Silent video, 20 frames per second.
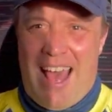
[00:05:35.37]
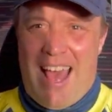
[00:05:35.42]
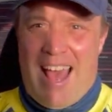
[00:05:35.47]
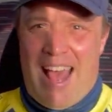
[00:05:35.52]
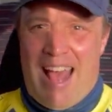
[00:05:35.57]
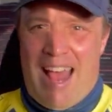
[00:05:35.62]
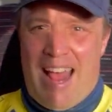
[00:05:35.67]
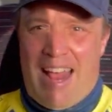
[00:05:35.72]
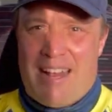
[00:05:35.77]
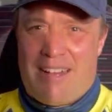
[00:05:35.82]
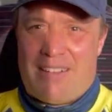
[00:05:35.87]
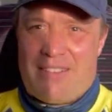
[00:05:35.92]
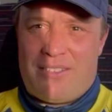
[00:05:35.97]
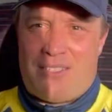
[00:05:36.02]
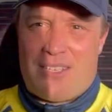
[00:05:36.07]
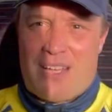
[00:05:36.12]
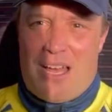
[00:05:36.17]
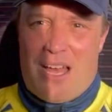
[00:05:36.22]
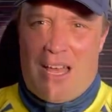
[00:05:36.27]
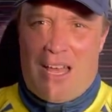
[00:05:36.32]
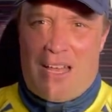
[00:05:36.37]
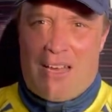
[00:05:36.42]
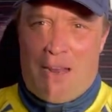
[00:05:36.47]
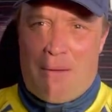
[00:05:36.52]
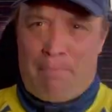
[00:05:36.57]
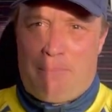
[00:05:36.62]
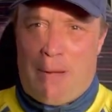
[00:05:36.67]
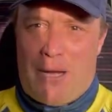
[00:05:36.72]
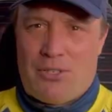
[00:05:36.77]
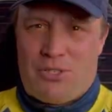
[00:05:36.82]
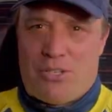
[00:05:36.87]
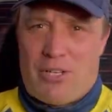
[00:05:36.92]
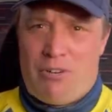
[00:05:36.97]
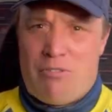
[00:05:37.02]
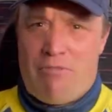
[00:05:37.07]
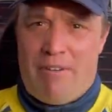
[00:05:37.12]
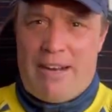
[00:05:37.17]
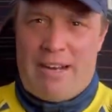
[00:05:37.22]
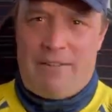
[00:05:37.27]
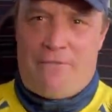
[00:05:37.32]
and I'm buzzing
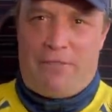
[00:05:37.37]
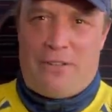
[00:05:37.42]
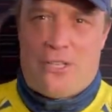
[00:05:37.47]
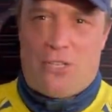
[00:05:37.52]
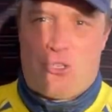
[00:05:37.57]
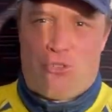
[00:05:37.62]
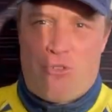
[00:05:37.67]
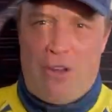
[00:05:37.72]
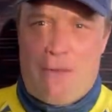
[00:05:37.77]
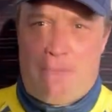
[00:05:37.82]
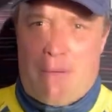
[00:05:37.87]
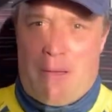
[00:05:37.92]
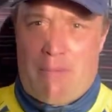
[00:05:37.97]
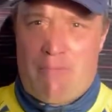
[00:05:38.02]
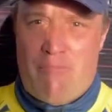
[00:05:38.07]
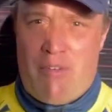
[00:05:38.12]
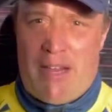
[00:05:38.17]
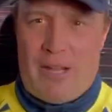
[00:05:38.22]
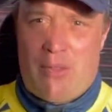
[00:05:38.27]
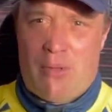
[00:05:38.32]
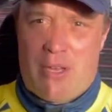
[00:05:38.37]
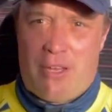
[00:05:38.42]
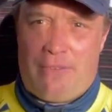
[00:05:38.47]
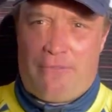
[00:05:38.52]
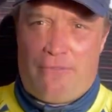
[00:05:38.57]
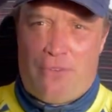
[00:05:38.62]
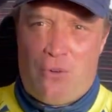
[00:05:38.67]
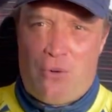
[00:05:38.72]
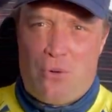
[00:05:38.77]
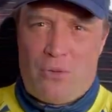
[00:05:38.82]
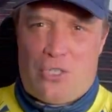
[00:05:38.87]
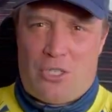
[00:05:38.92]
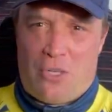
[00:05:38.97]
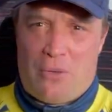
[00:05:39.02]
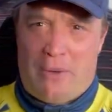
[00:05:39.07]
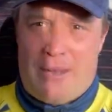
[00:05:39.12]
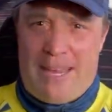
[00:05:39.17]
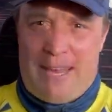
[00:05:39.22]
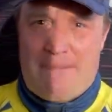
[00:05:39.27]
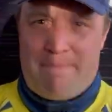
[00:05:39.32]
already for the trip. I'm really looking forward
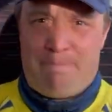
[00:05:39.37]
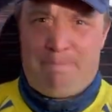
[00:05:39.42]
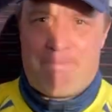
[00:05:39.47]
to it.